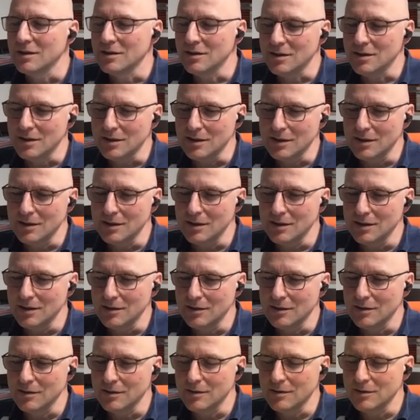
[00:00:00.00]

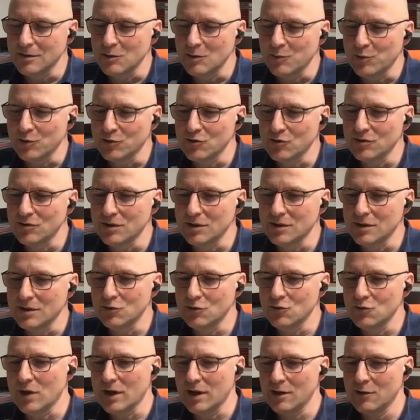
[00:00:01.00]
The opportunity
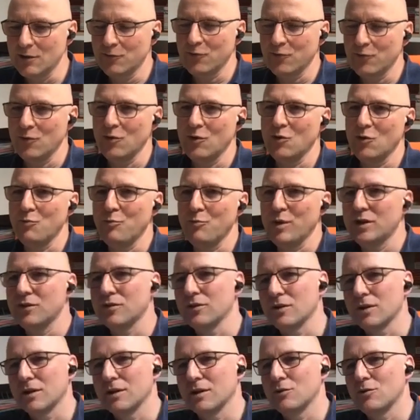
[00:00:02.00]
to have a
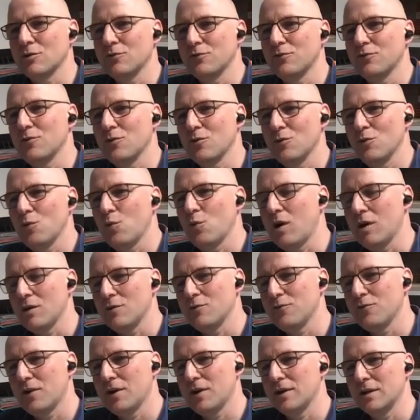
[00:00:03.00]
better kind of
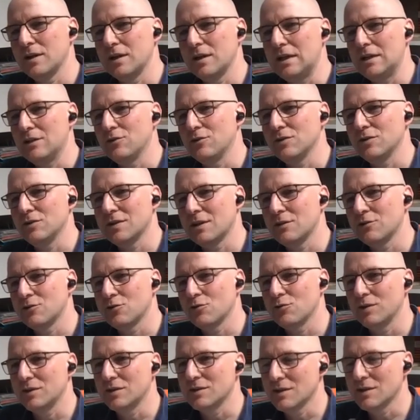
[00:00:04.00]
Wi-Fi in the
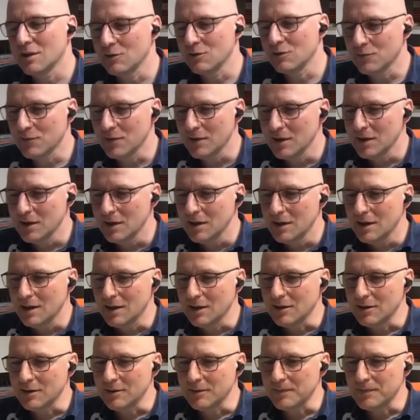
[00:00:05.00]
center itself,
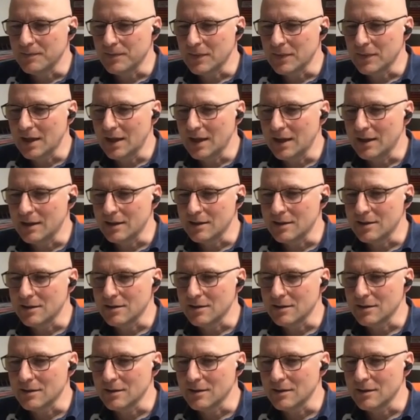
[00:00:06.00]

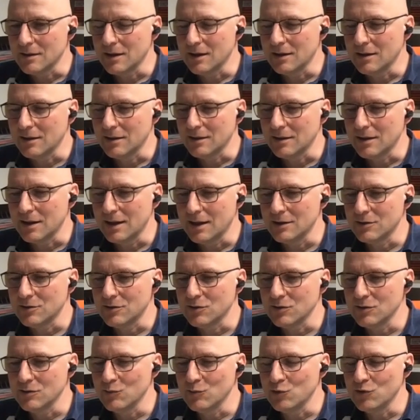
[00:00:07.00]
and
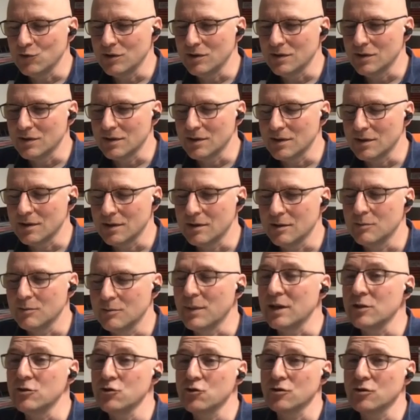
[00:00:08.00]
as Louise
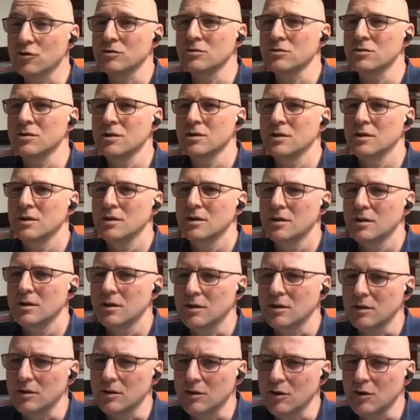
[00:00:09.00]
mentioned,
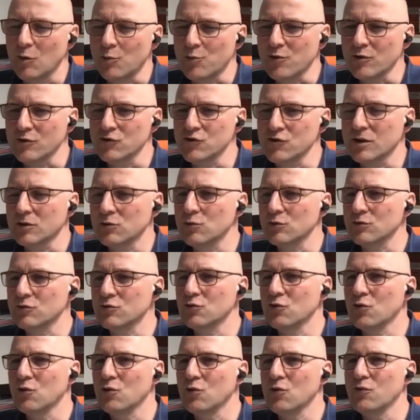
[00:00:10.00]
a project
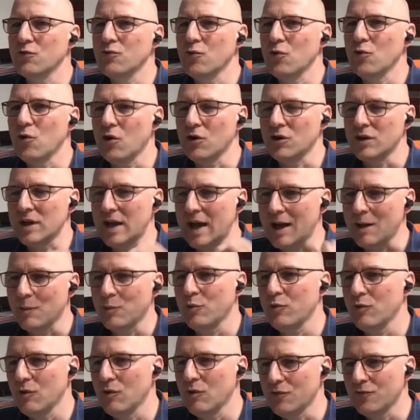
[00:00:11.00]
also for an
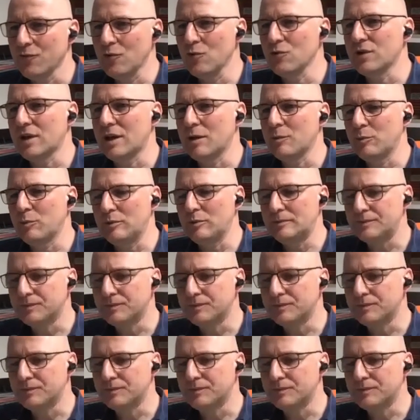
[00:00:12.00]
app, phone app,